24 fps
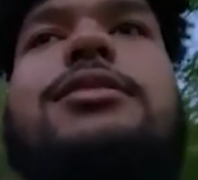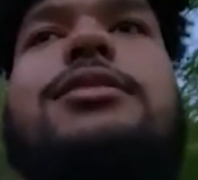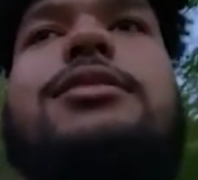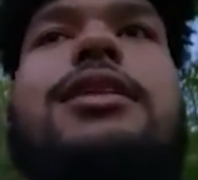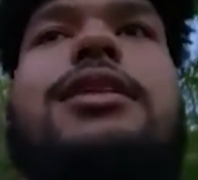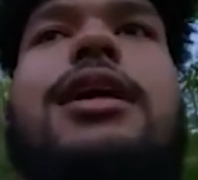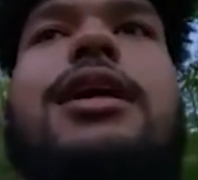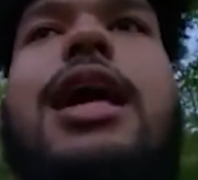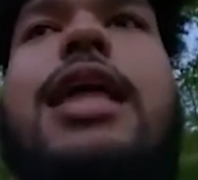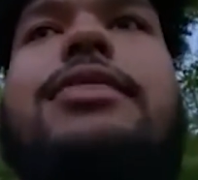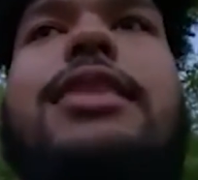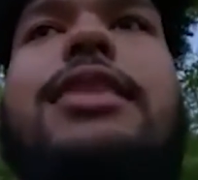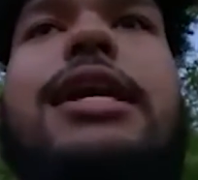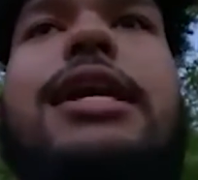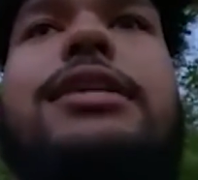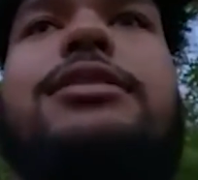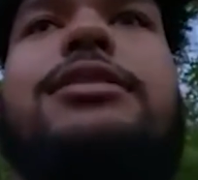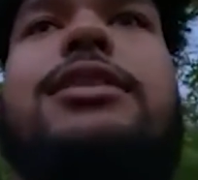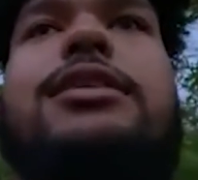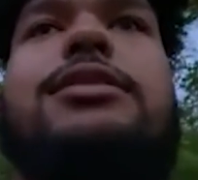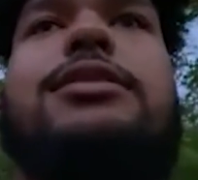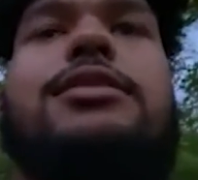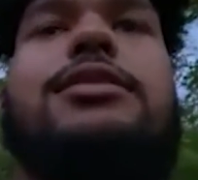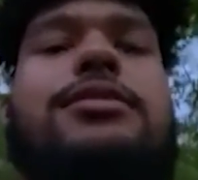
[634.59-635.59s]
I think
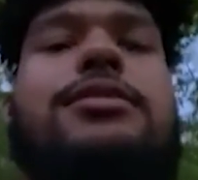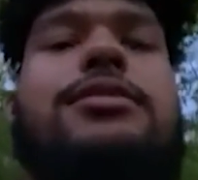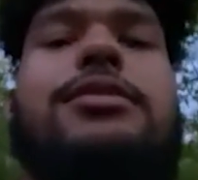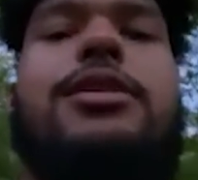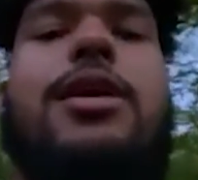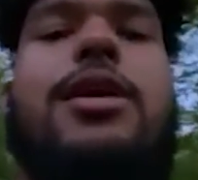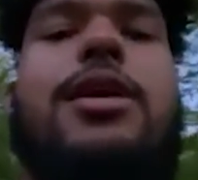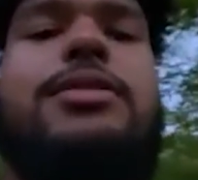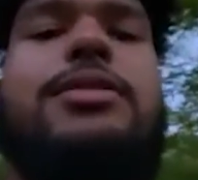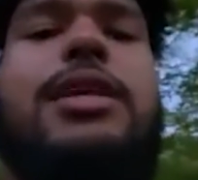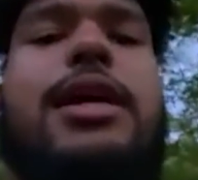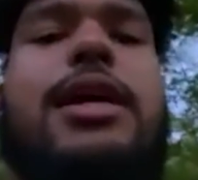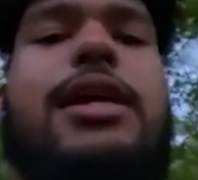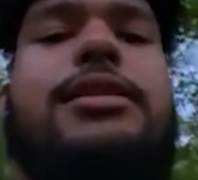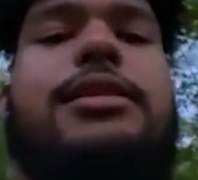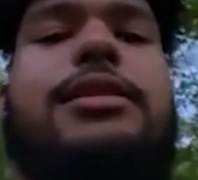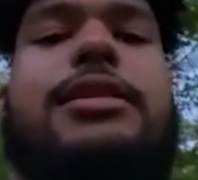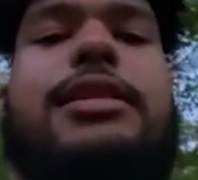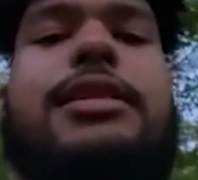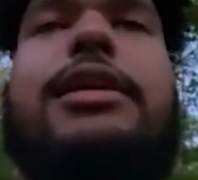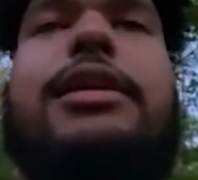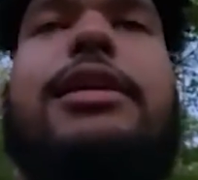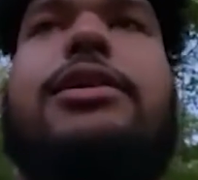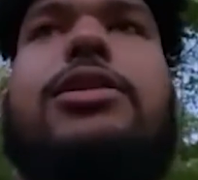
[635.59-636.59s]
just, you know what I'm saying, just
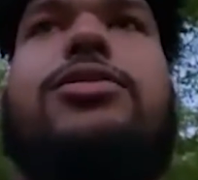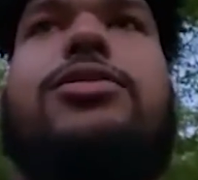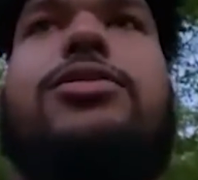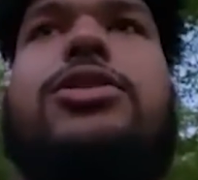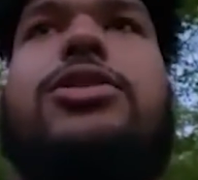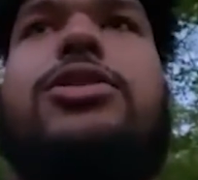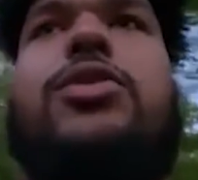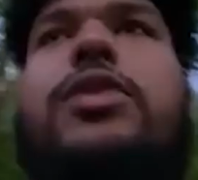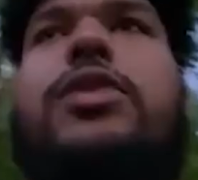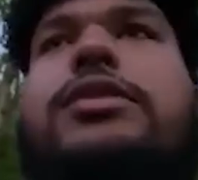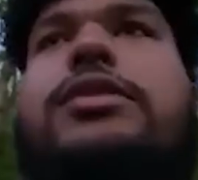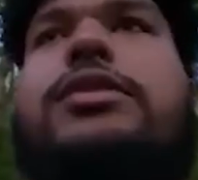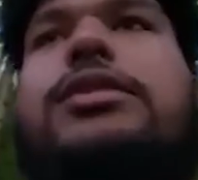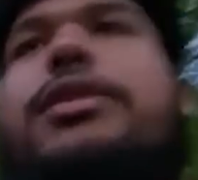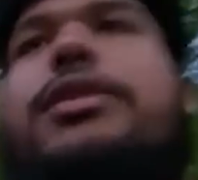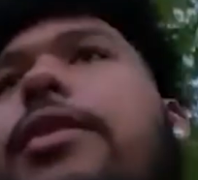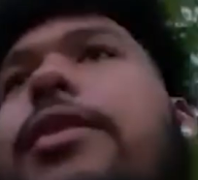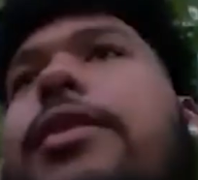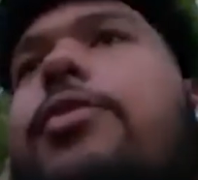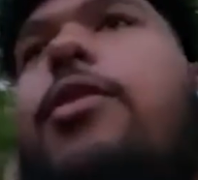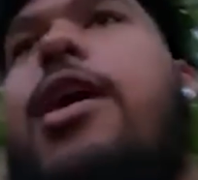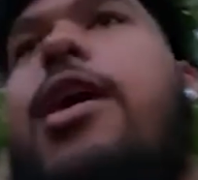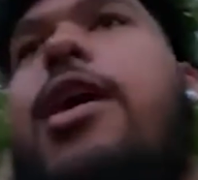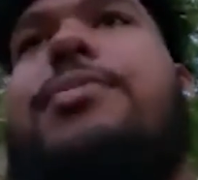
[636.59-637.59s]
getting used to it, just getting
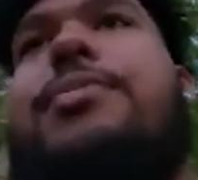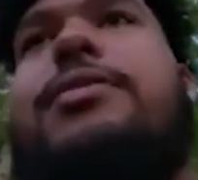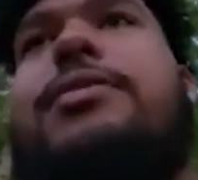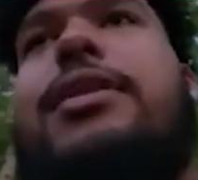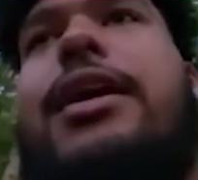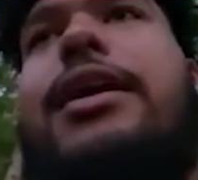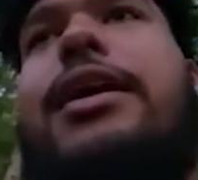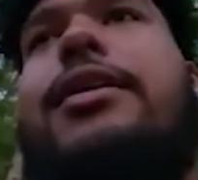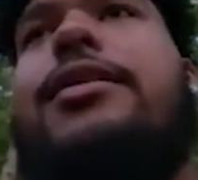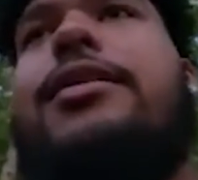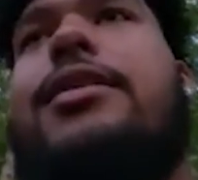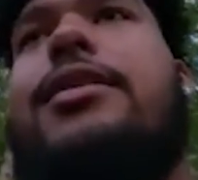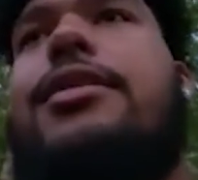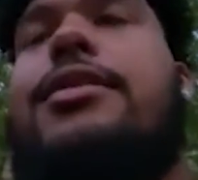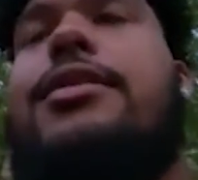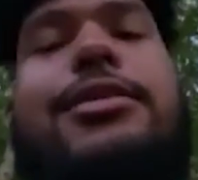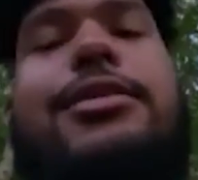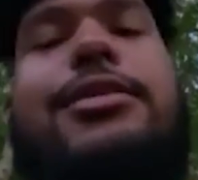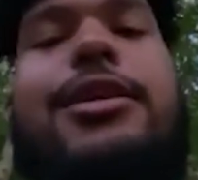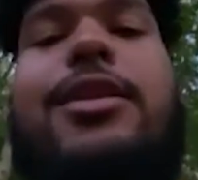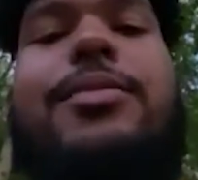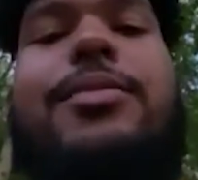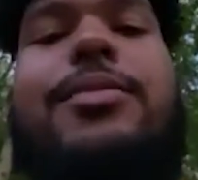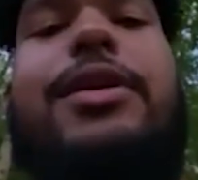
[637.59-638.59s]
reps. Like, it's
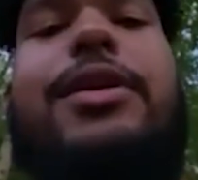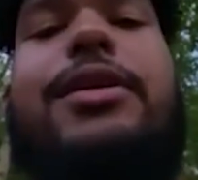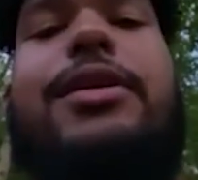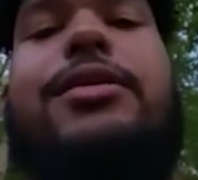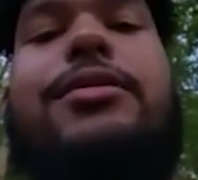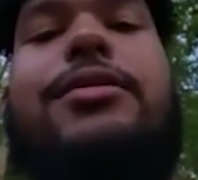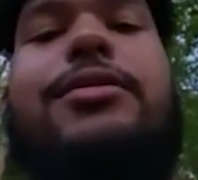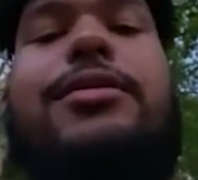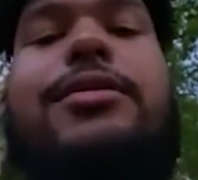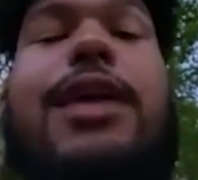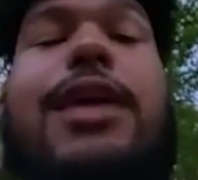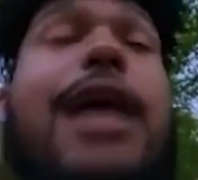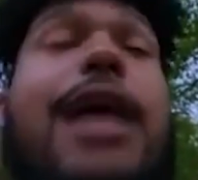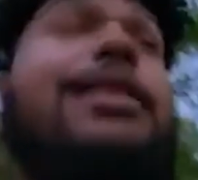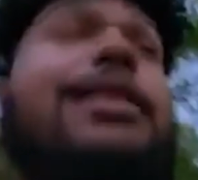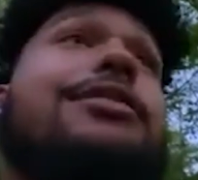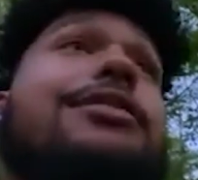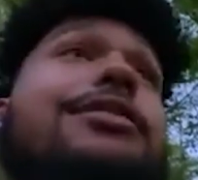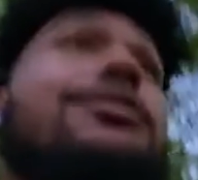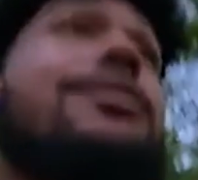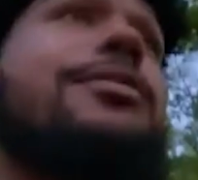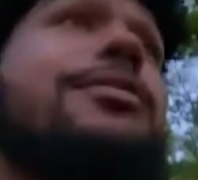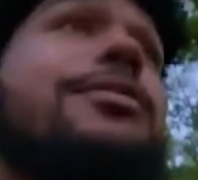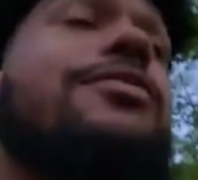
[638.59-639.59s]
going to be, I think it's
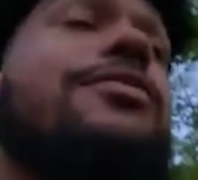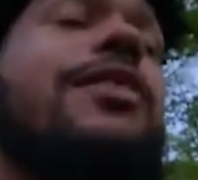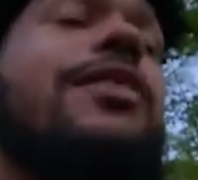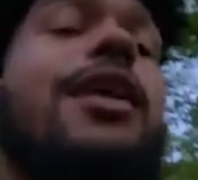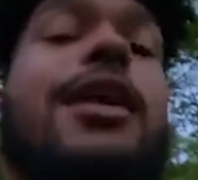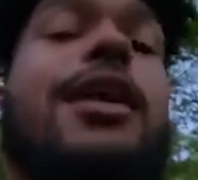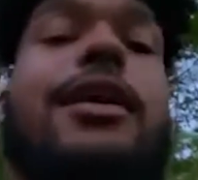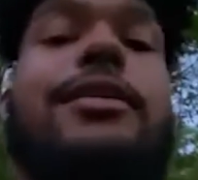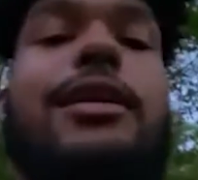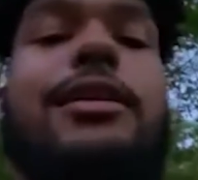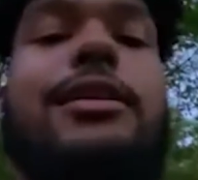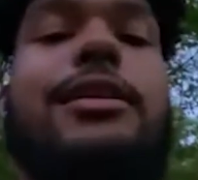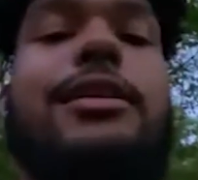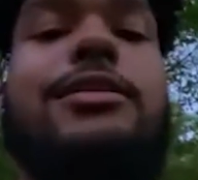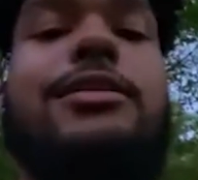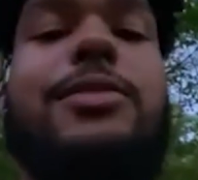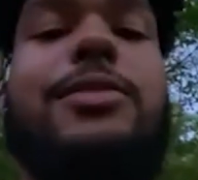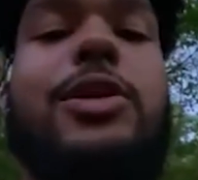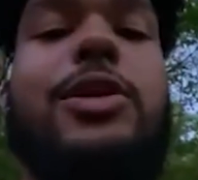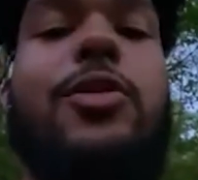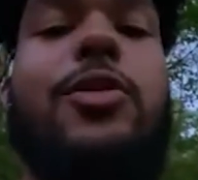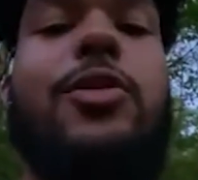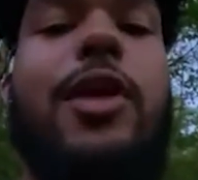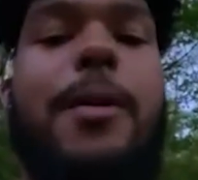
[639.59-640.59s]
going to be fine. I think it's going
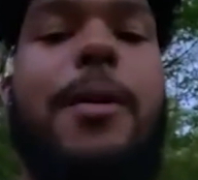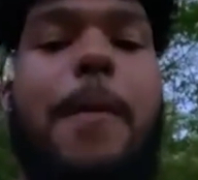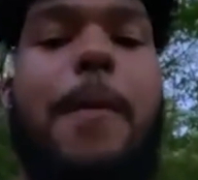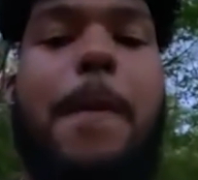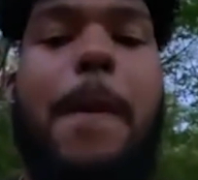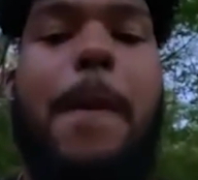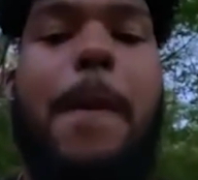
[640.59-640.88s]
to be great.